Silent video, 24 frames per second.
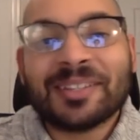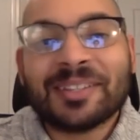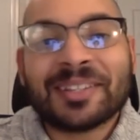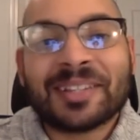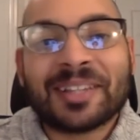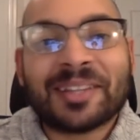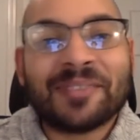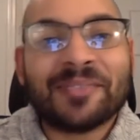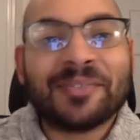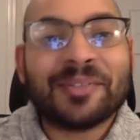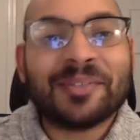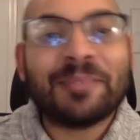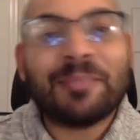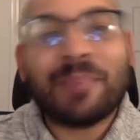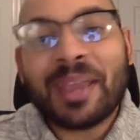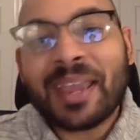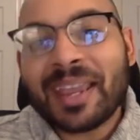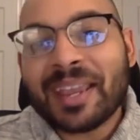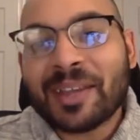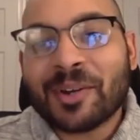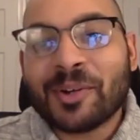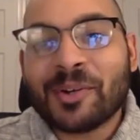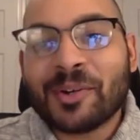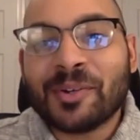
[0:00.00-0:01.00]
lovely
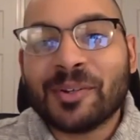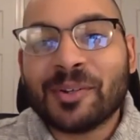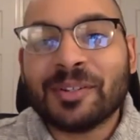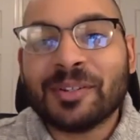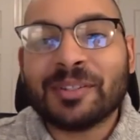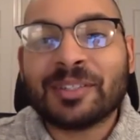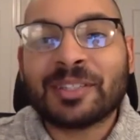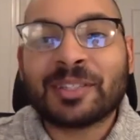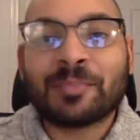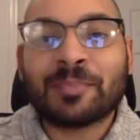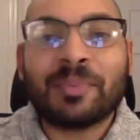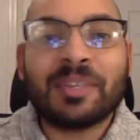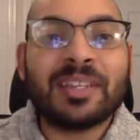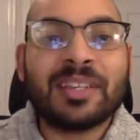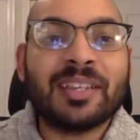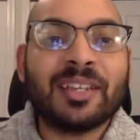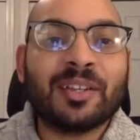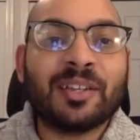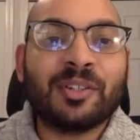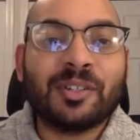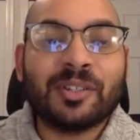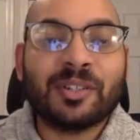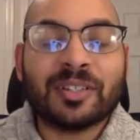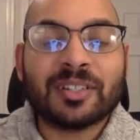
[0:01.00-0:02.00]
panel and speaking
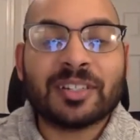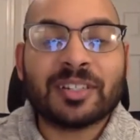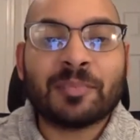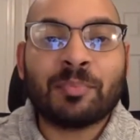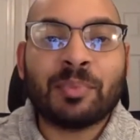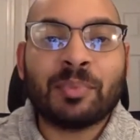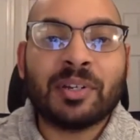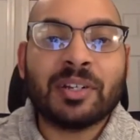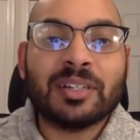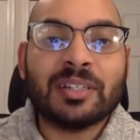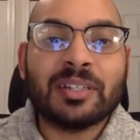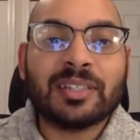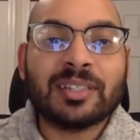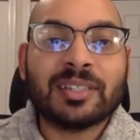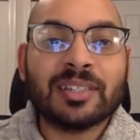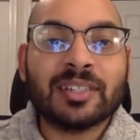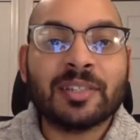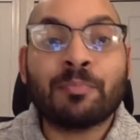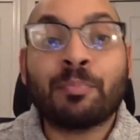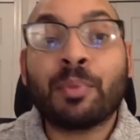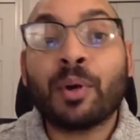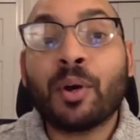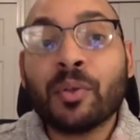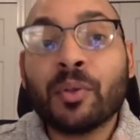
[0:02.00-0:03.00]
on your
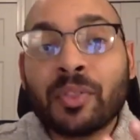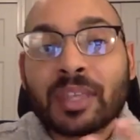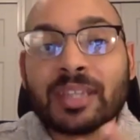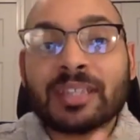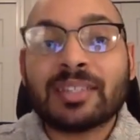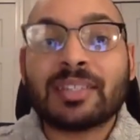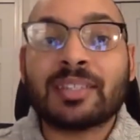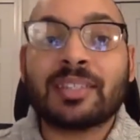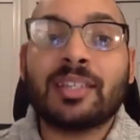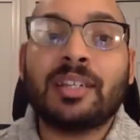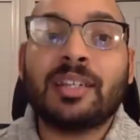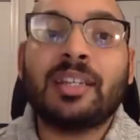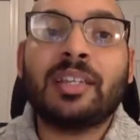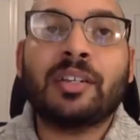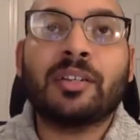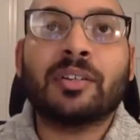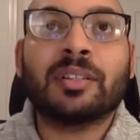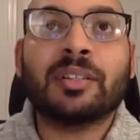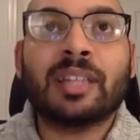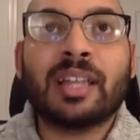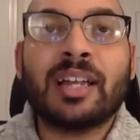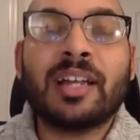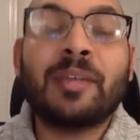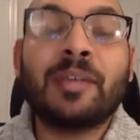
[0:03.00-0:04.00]
experiences, both as City Year
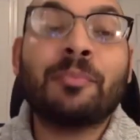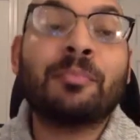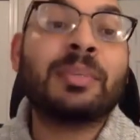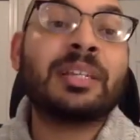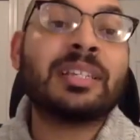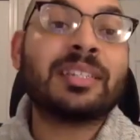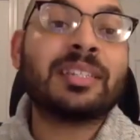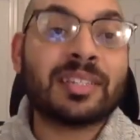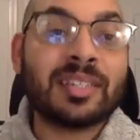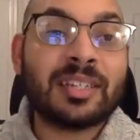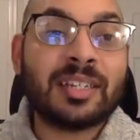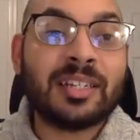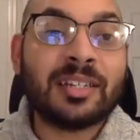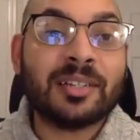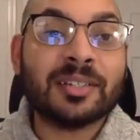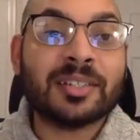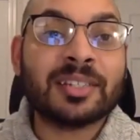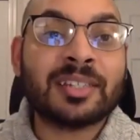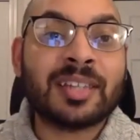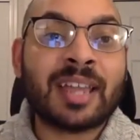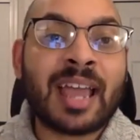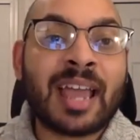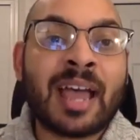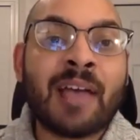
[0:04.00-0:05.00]
alum, City Year
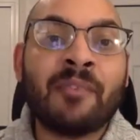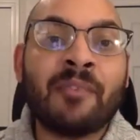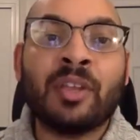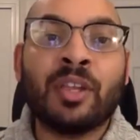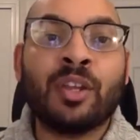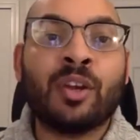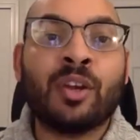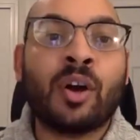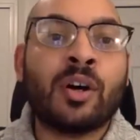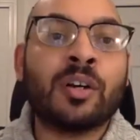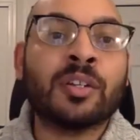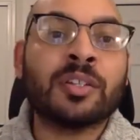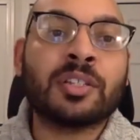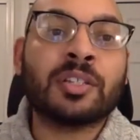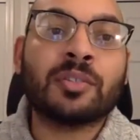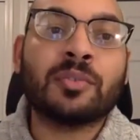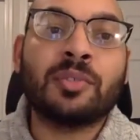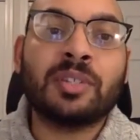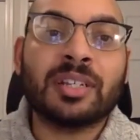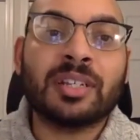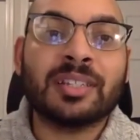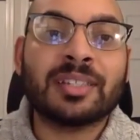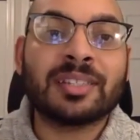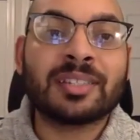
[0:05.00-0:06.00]
staff, and also
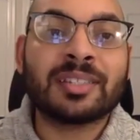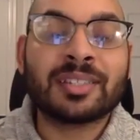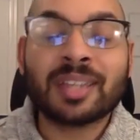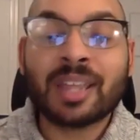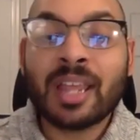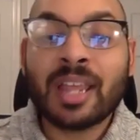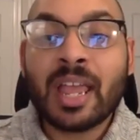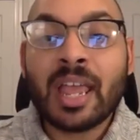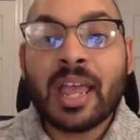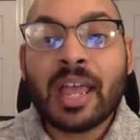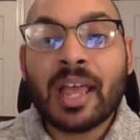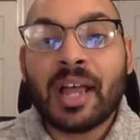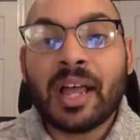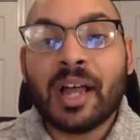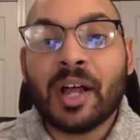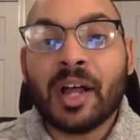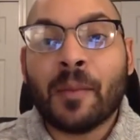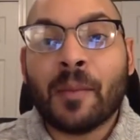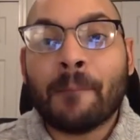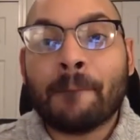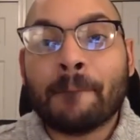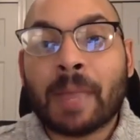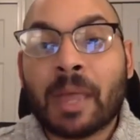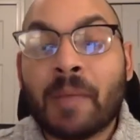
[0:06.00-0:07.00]
just
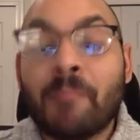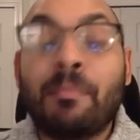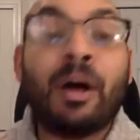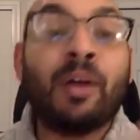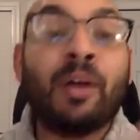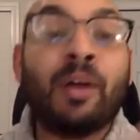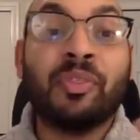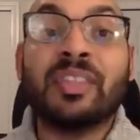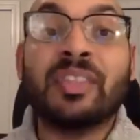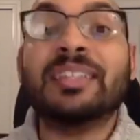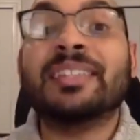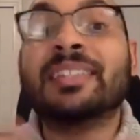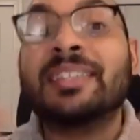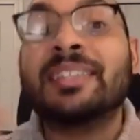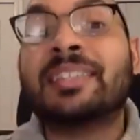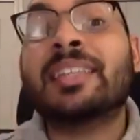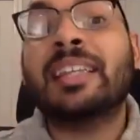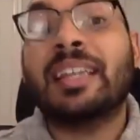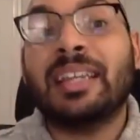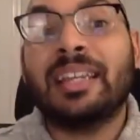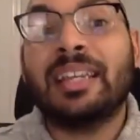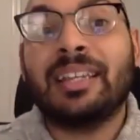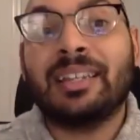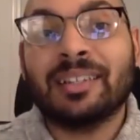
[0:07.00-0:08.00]
about the
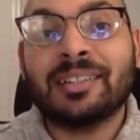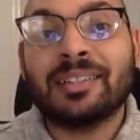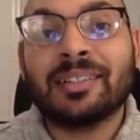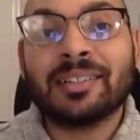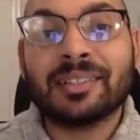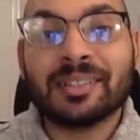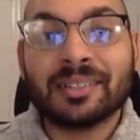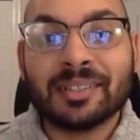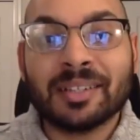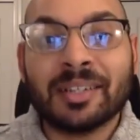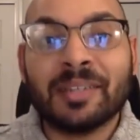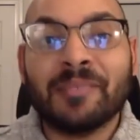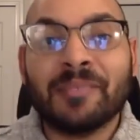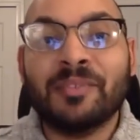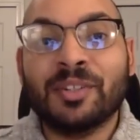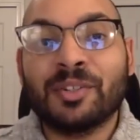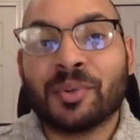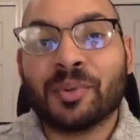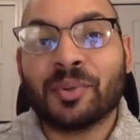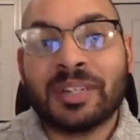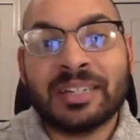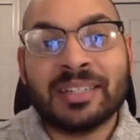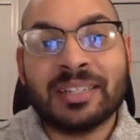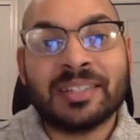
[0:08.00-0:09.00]
city of
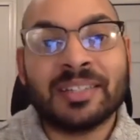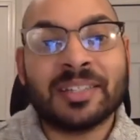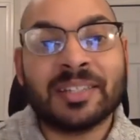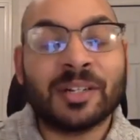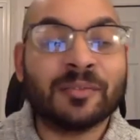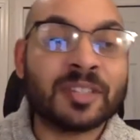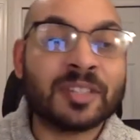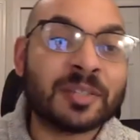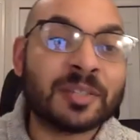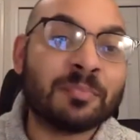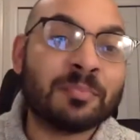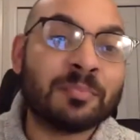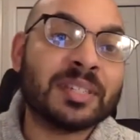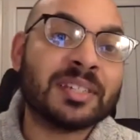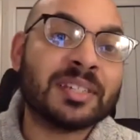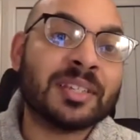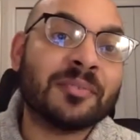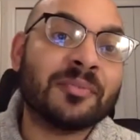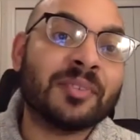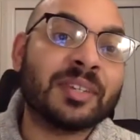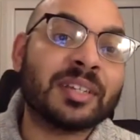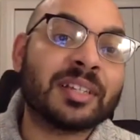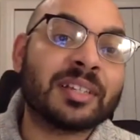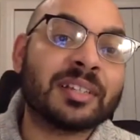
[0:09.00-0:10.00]
Detroit itself
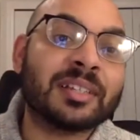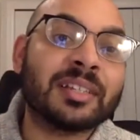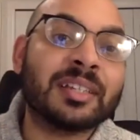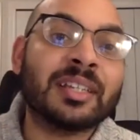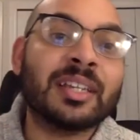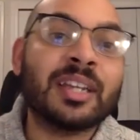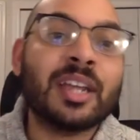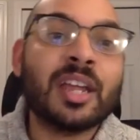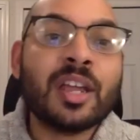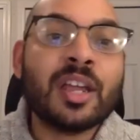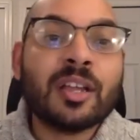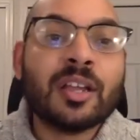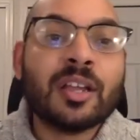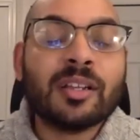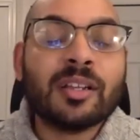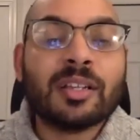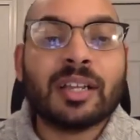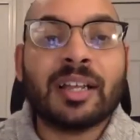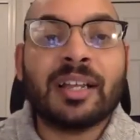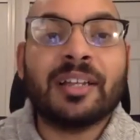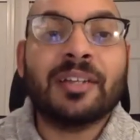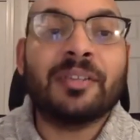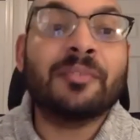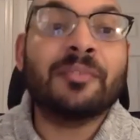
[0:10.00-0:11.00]
specifically.
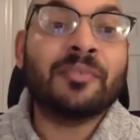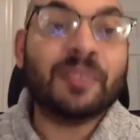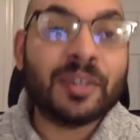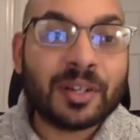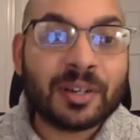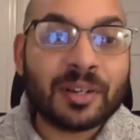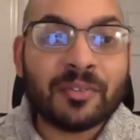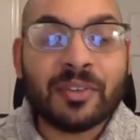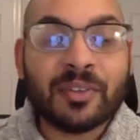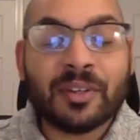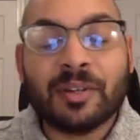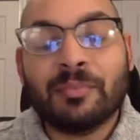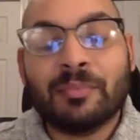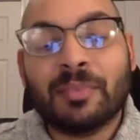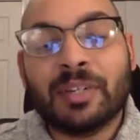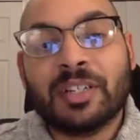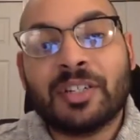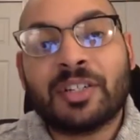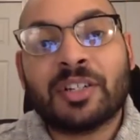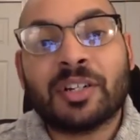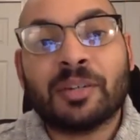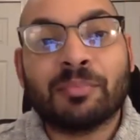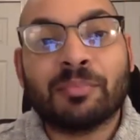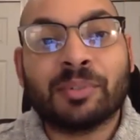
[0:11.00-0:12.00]
Very, very
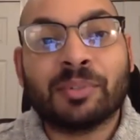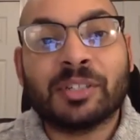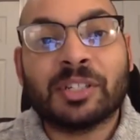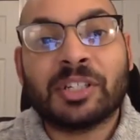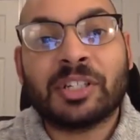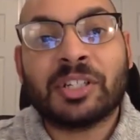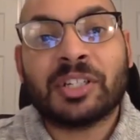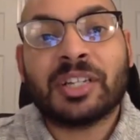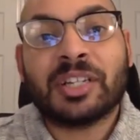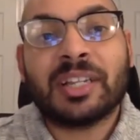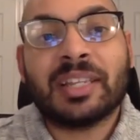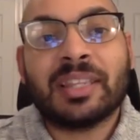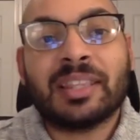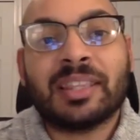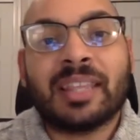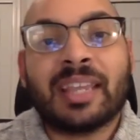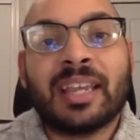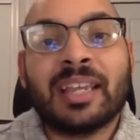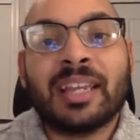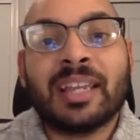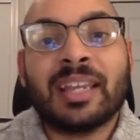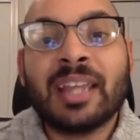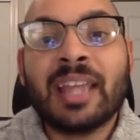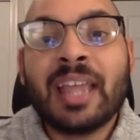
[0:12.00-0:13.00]
much appreciate
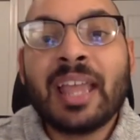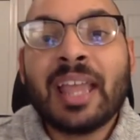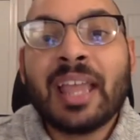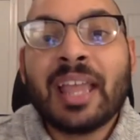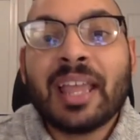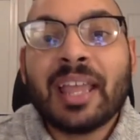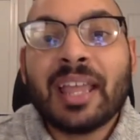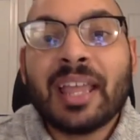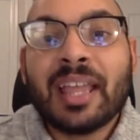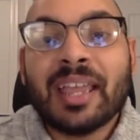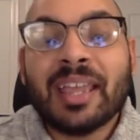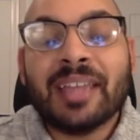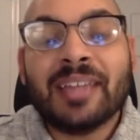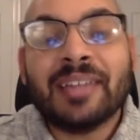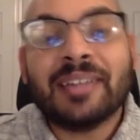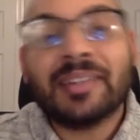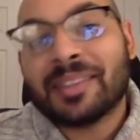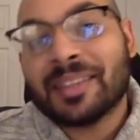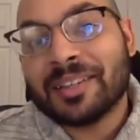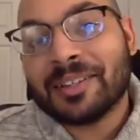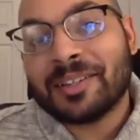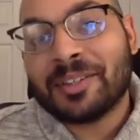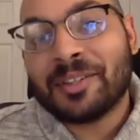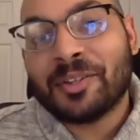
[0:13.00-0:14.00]
that. And
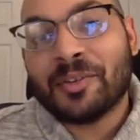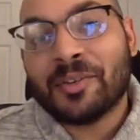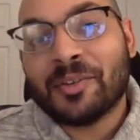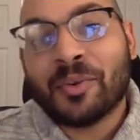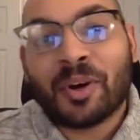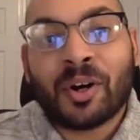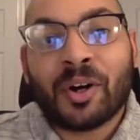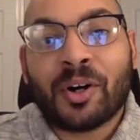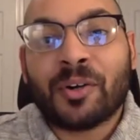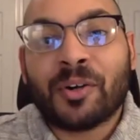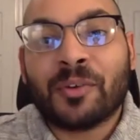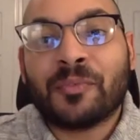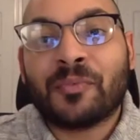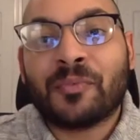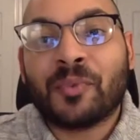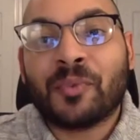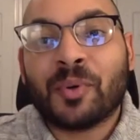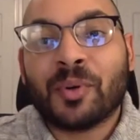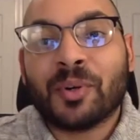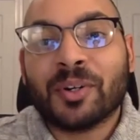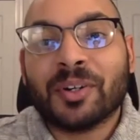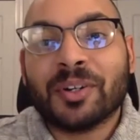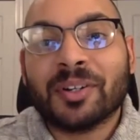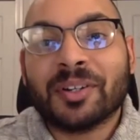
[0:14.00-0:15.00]
thank you all
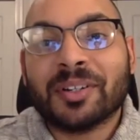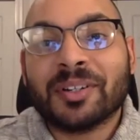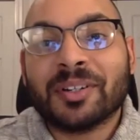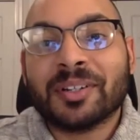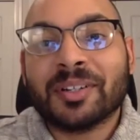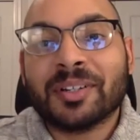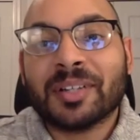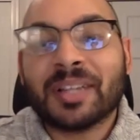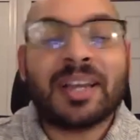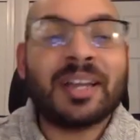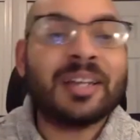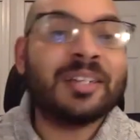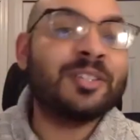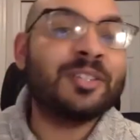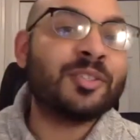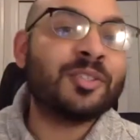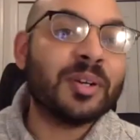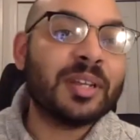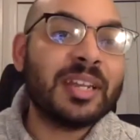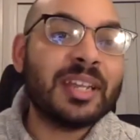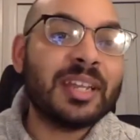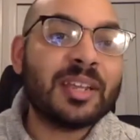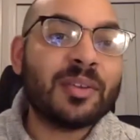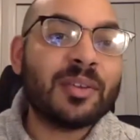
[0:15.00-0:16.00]
for
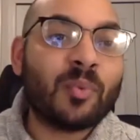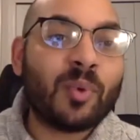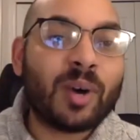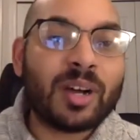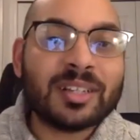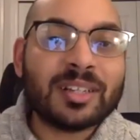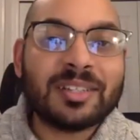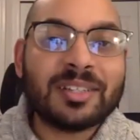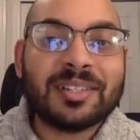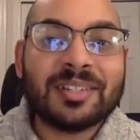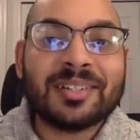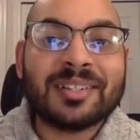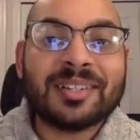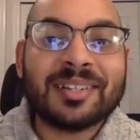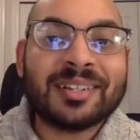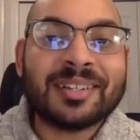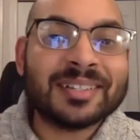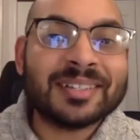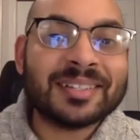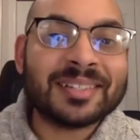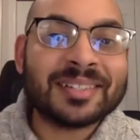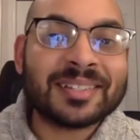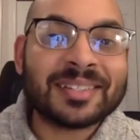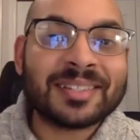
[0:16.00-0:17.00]
joining and watching
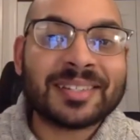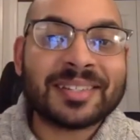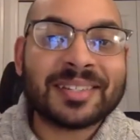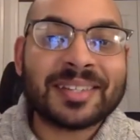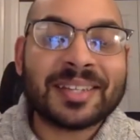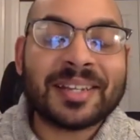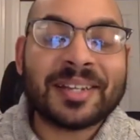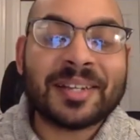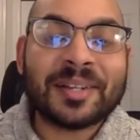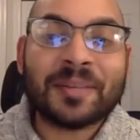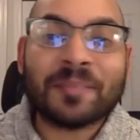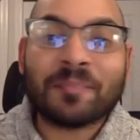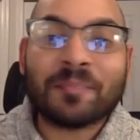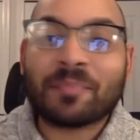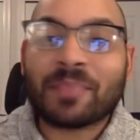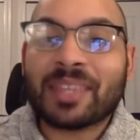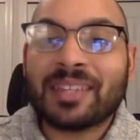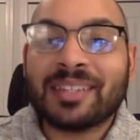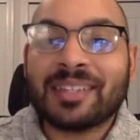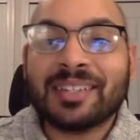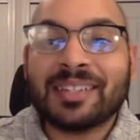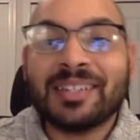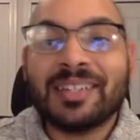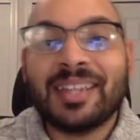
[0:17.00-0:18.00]
us
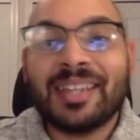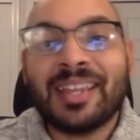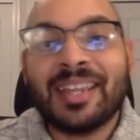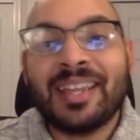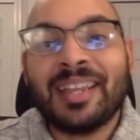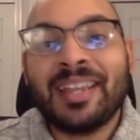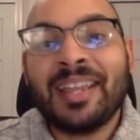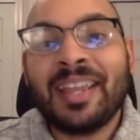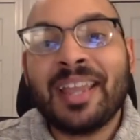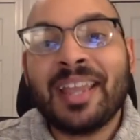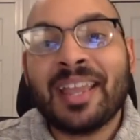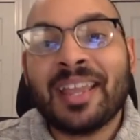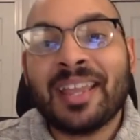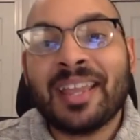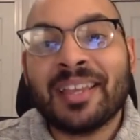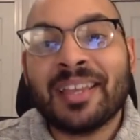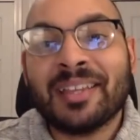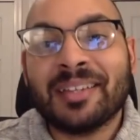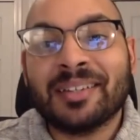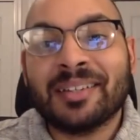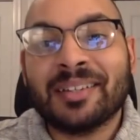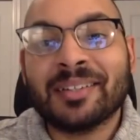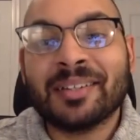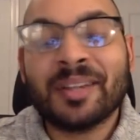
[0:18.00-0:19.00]
today.
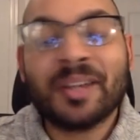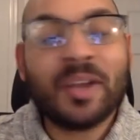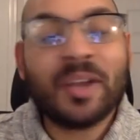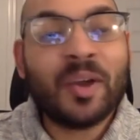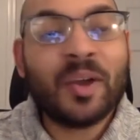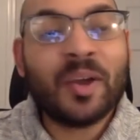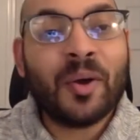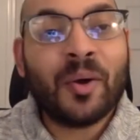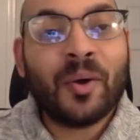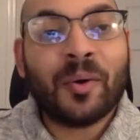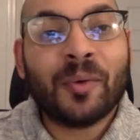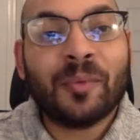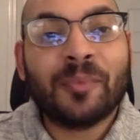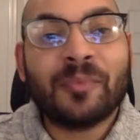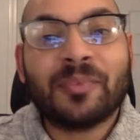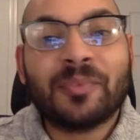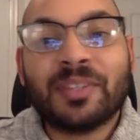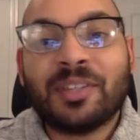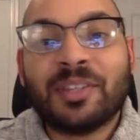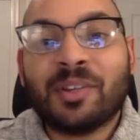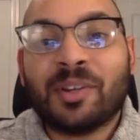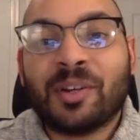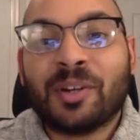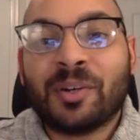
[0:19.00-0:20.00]
And
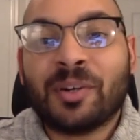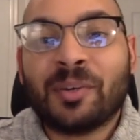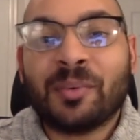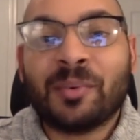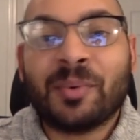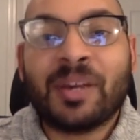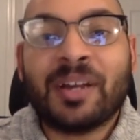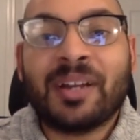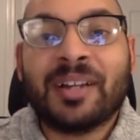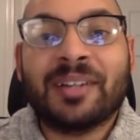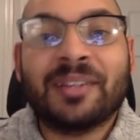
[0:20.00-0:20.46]
hopefully you all